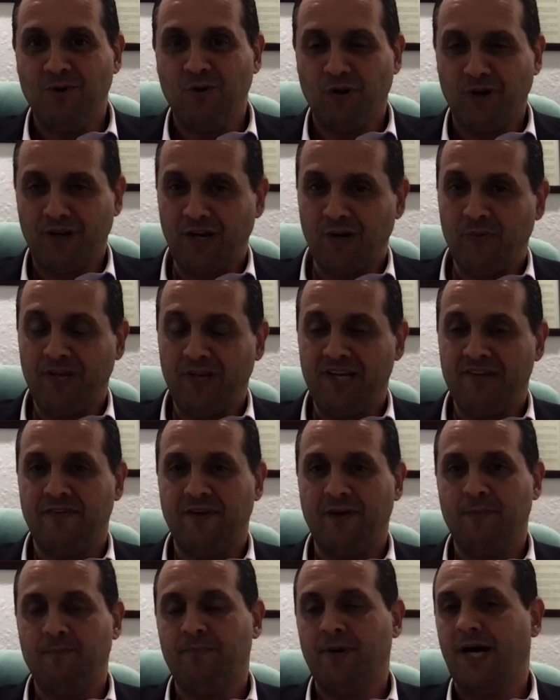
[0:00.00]
or get rid of
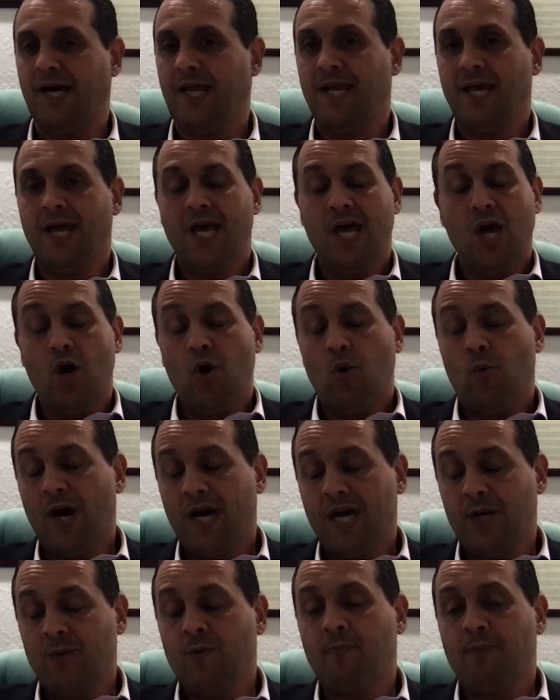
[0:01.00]
it. But
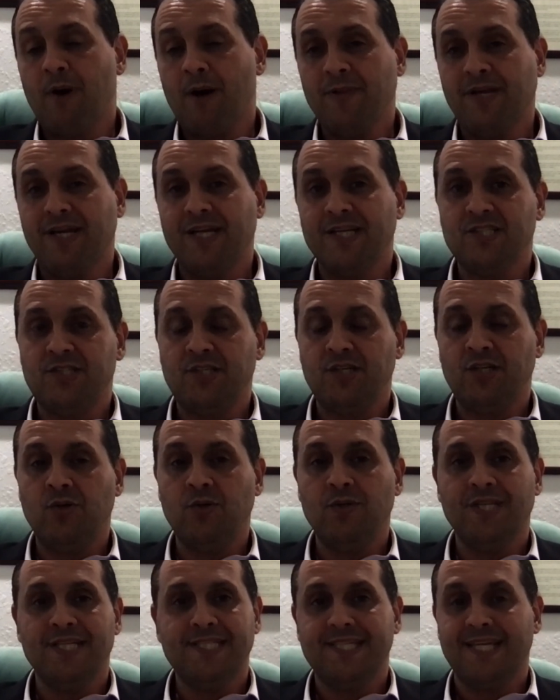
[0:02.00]
what can Republicans
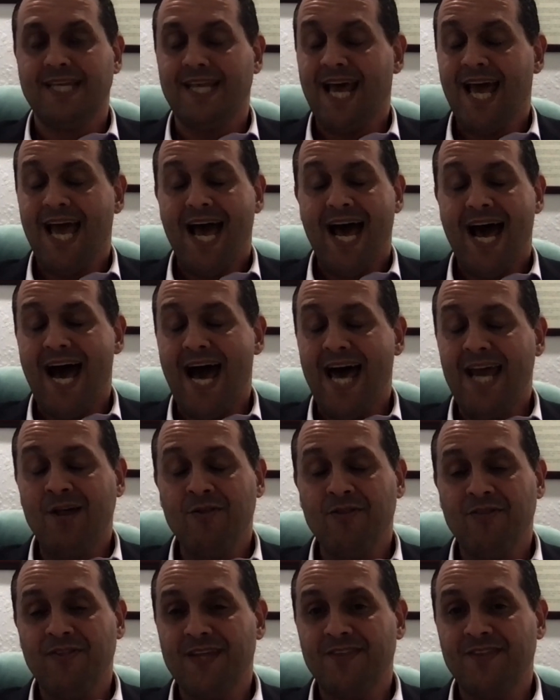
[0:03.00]
do? Listen, I
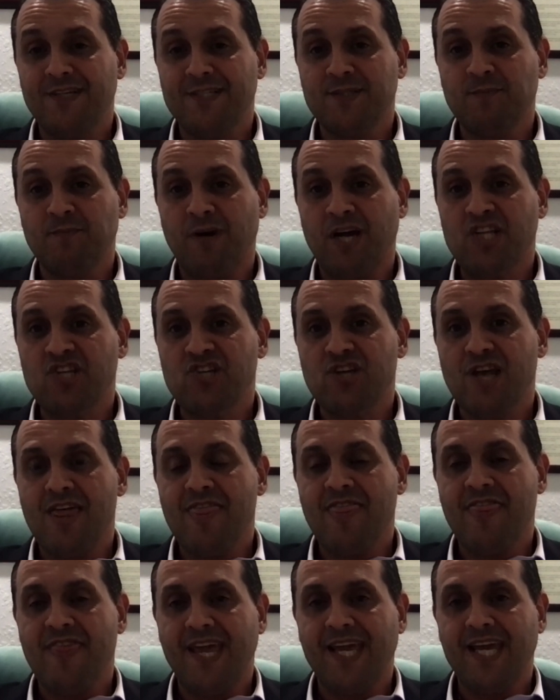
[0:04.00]
don't think there's much
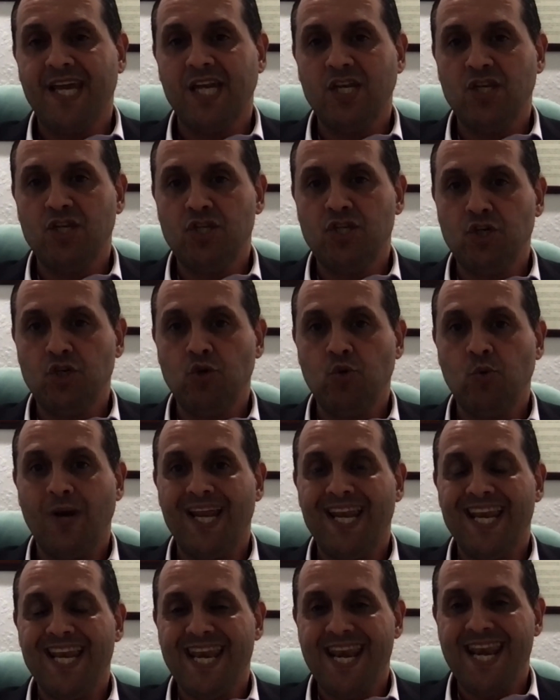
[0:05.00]
they can do
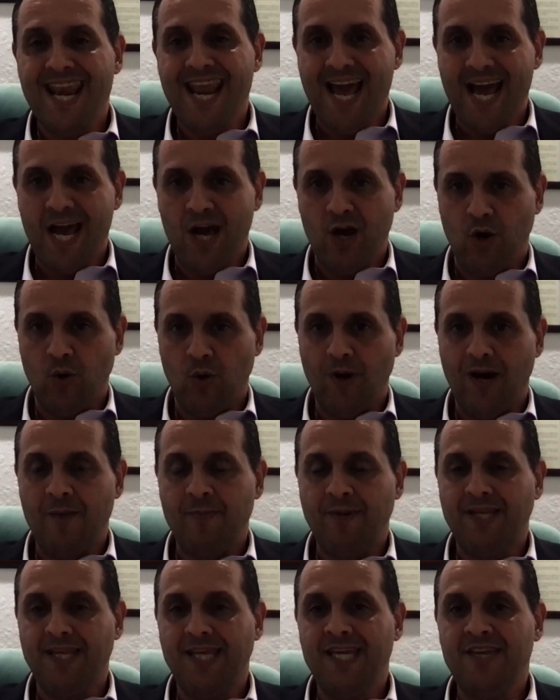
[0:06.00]
now. I
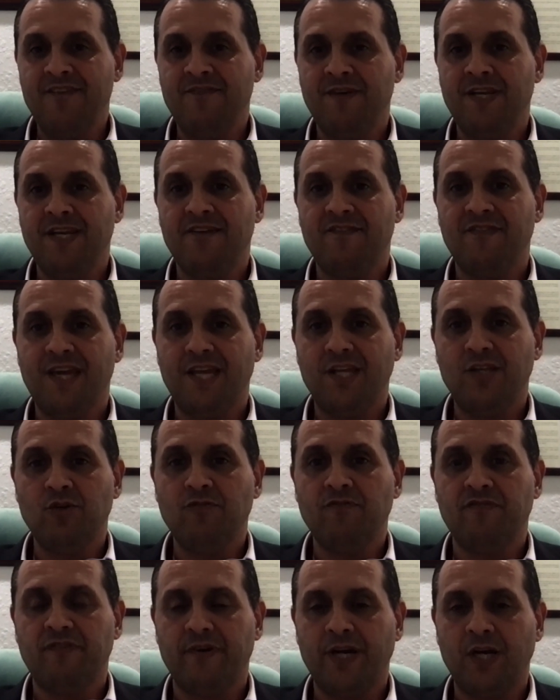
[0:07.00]
mean, even if they
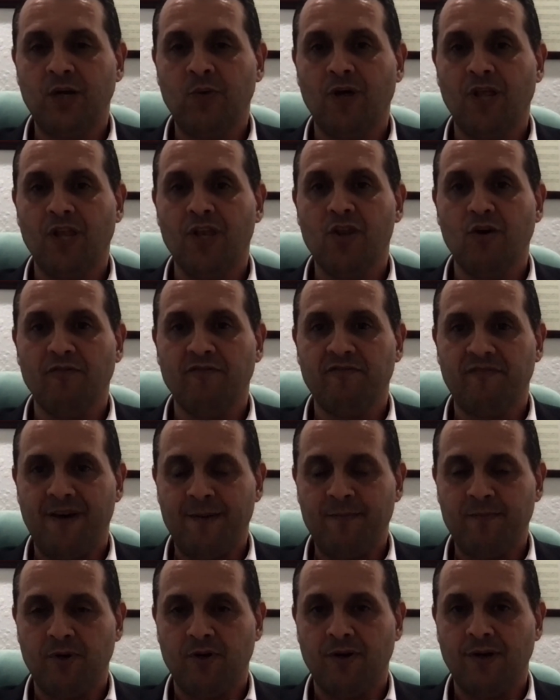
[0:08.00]
do very well in
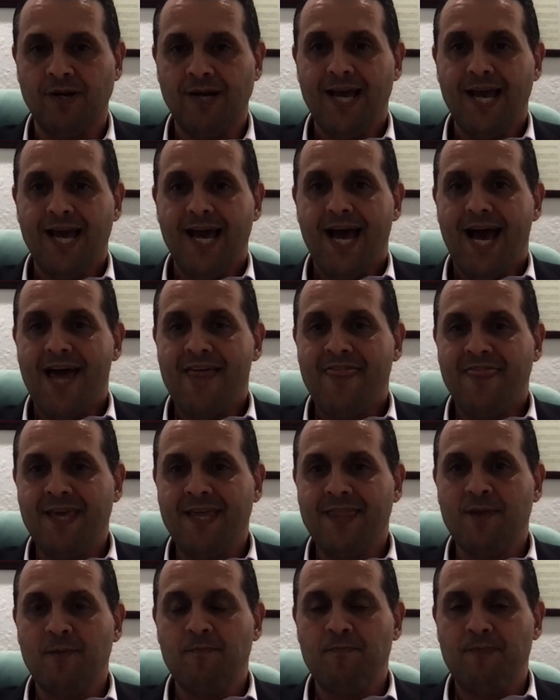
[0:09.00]
November, I
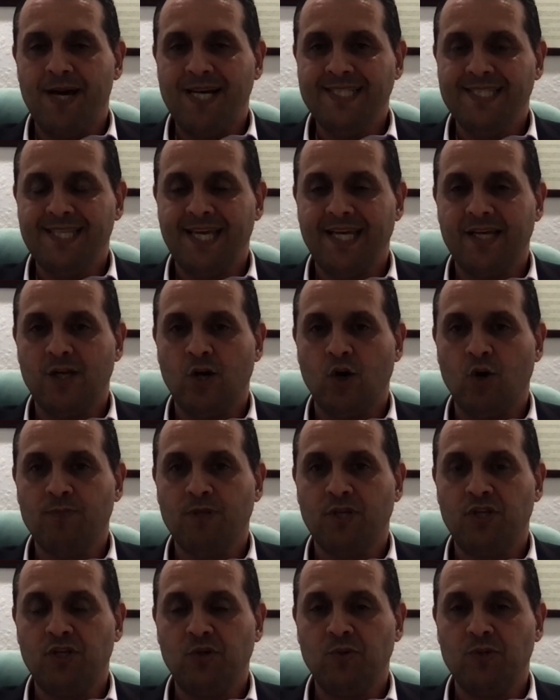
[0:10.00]
think the best they can hope
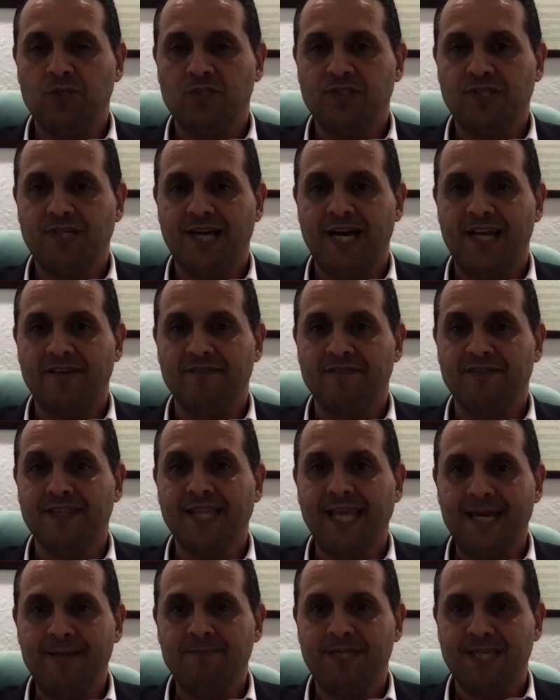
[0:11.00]
to do is to kind of
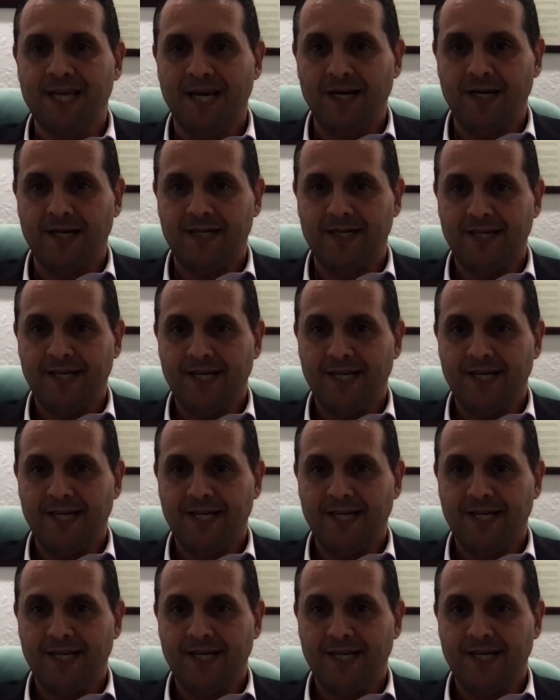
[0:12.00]
lame duck